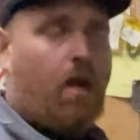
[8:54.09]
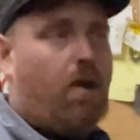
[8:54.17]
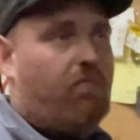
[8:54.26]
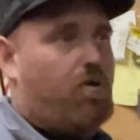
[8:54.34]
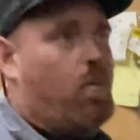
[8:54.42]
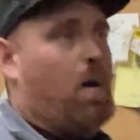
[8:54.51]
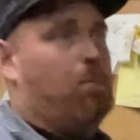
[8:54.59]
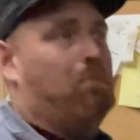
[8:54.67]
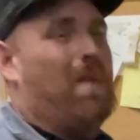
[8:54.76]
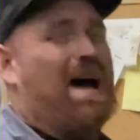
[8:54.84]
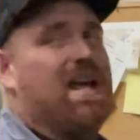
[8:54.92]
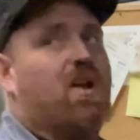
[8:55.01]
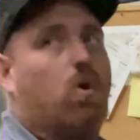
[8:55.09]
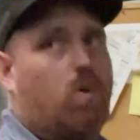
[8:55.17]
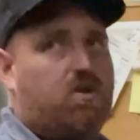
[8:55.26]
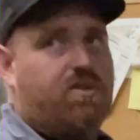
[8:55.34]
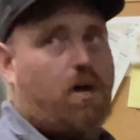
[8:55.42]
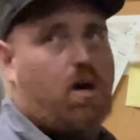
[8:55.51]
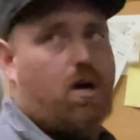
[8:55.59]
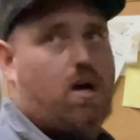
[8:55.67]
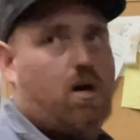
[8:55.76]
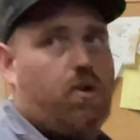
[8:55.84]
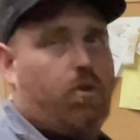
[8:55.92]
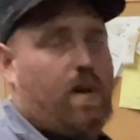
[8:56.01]
For what my goals
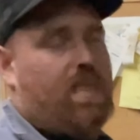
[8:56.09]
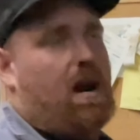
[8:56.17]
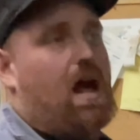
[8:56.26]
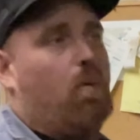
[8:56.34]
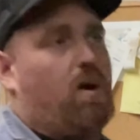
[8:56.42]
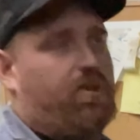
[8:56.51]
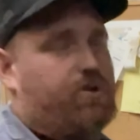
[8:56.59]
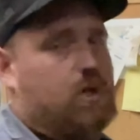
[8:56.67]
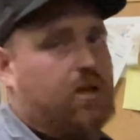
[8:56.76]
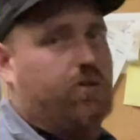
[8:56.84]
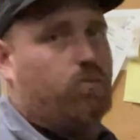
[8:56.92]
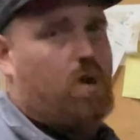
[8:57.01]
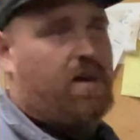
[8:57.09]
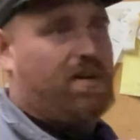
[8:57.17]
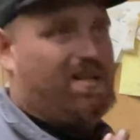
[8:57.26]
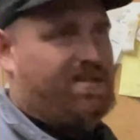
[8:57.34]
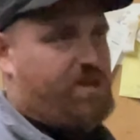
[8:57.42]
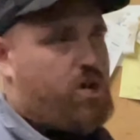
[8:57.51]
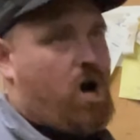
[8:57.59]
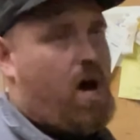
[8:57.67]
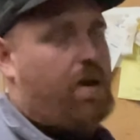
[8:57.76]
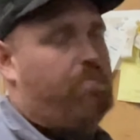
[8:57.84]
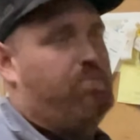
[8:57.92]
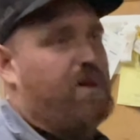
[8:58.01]
are, the way that I want the truck to run is not
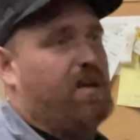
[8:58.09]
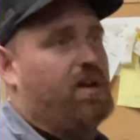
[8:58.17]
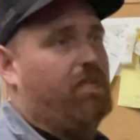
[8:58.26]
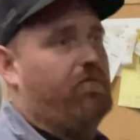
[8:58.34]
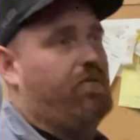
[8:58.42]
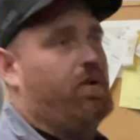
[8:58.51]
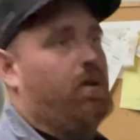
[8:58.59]
a big enough